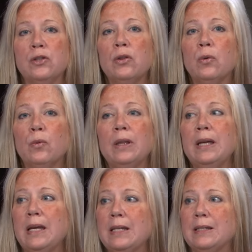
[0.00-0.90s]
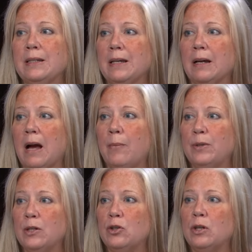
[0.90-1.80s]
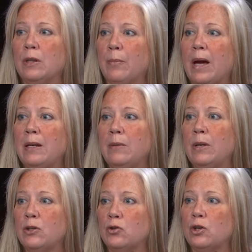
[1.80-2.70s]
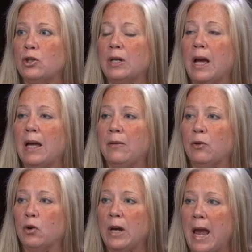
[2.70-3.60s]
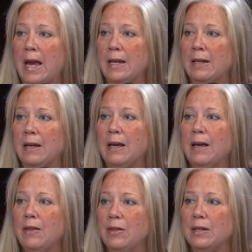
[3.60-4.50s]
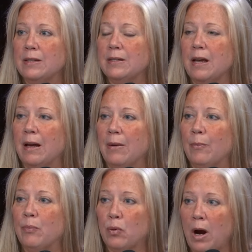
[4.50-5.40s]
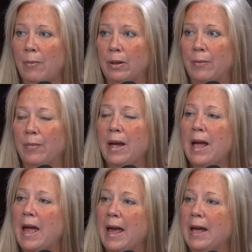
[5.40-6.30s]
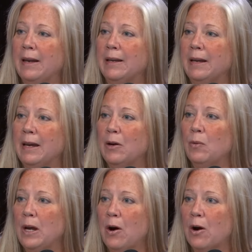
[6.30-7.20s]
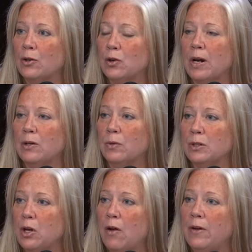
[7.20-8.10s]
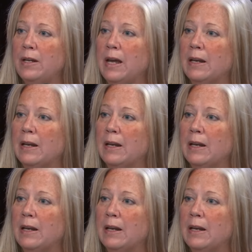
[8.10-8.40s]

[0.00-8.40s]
So there really isn't a competition. The Biden administration kind of created this problem, and here we are trying to resolve it.